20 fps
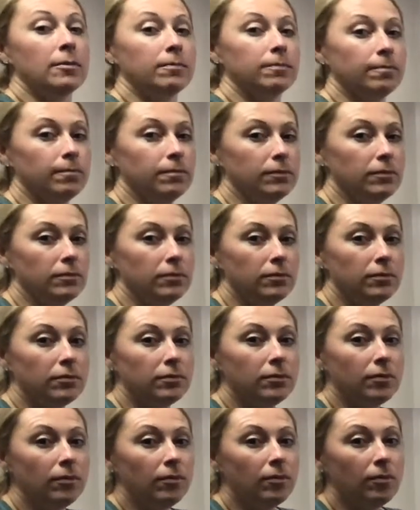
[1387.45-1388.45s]

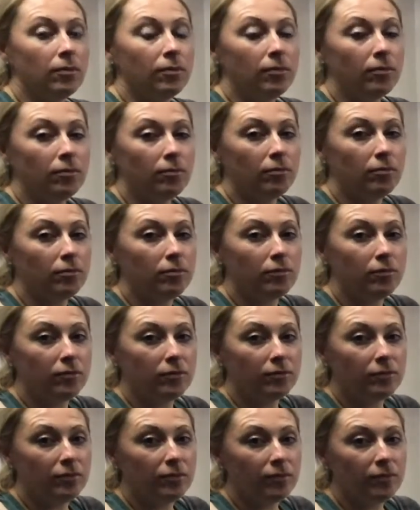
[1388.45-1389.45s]

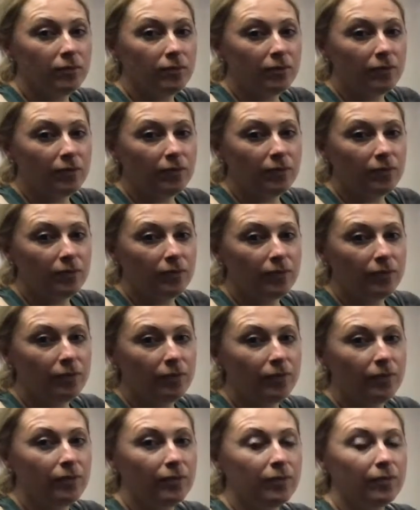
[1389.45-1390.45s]

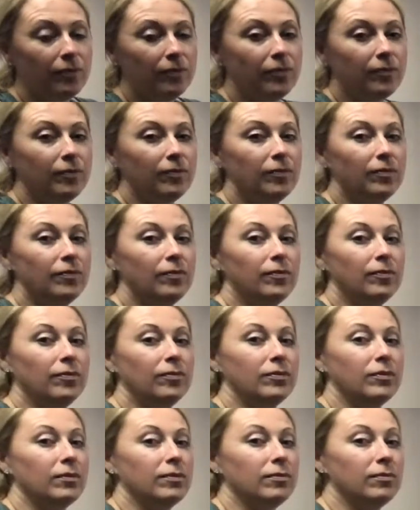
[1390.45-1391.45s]

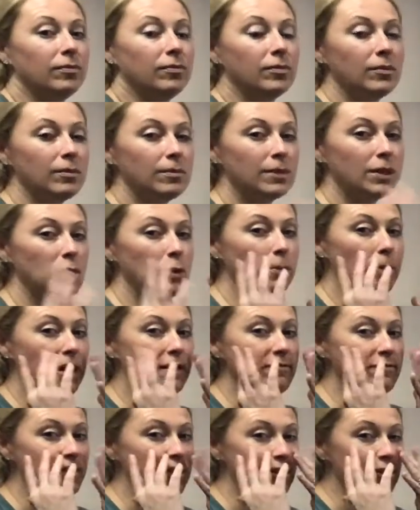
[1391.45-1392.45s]
Mm, you
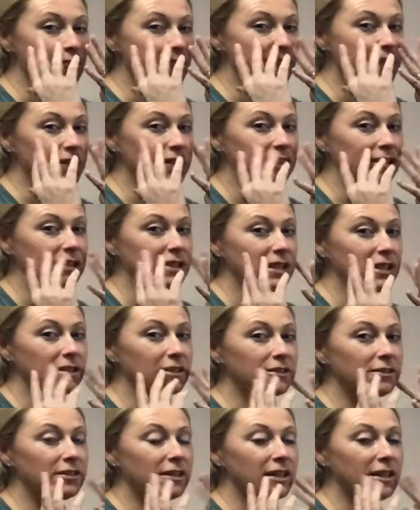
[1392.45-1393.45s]
might feel your face
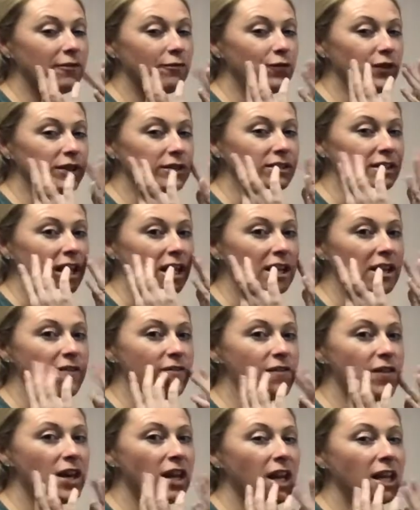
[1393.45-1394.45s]
tingles and it feels kind of
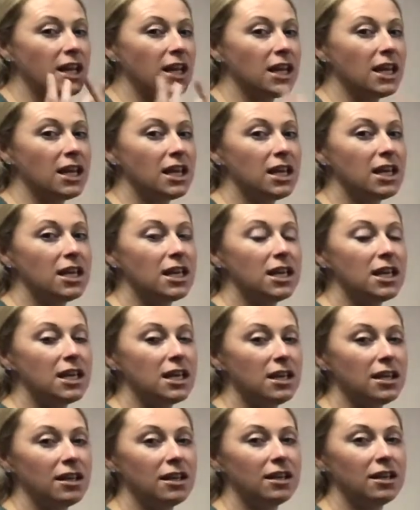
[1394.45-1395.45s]

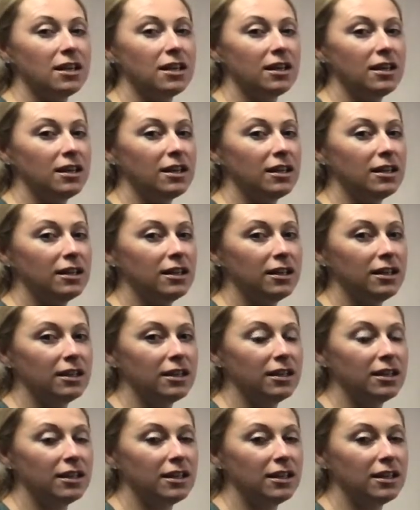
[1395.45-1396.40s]
funny.